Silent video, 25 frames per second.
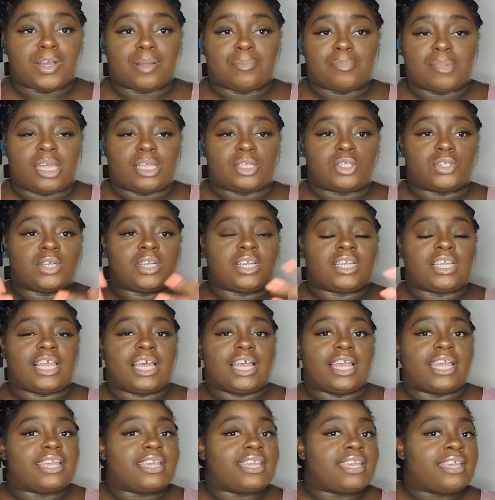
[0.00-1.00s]
I'm not trying to,
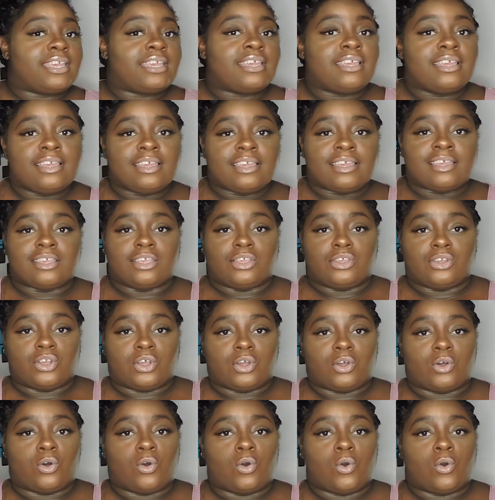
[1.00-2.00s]
like,
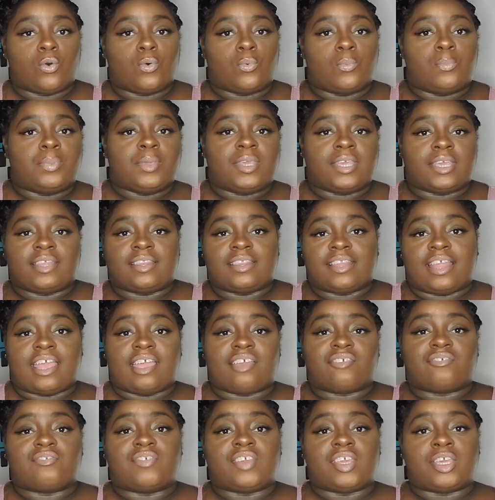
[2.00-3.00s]
be in
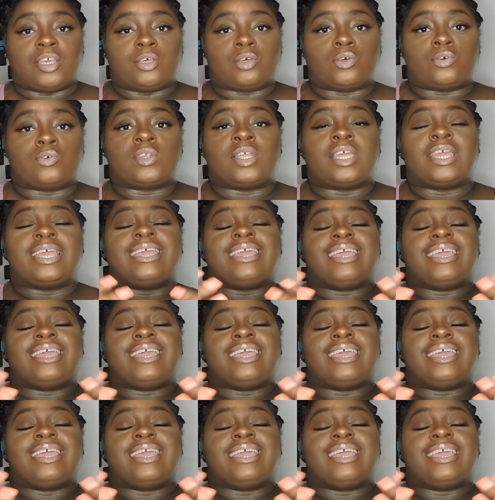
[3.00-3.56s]
that field.